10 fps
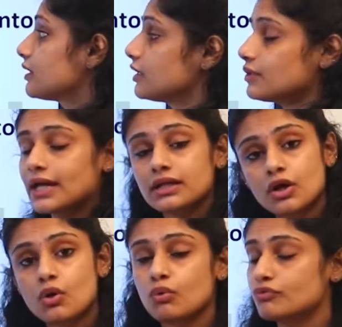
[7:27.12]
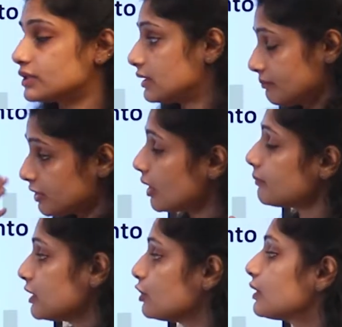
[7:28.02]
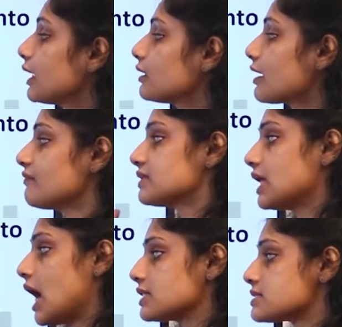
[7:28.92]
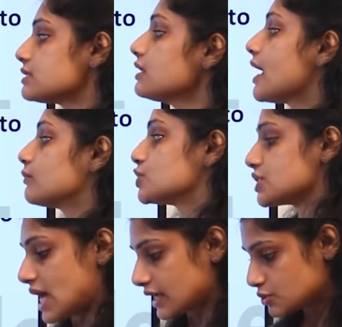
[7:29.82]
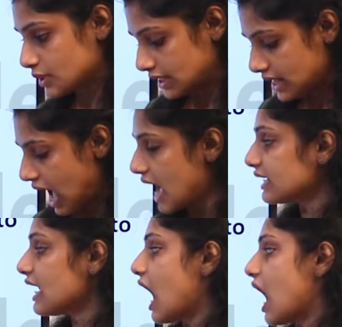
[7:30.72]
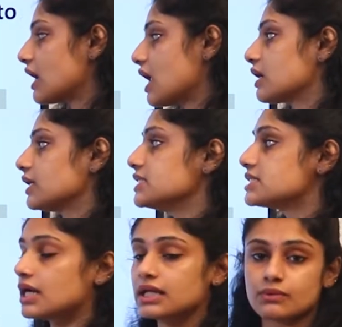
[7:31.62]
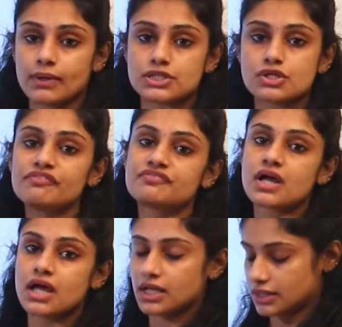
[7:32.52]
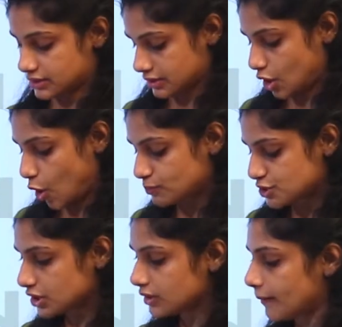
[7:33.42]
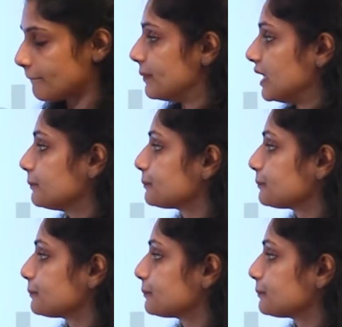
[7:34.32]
you can go with you can arrive at the answer, and which is actually IRR, internal rate of return, option B.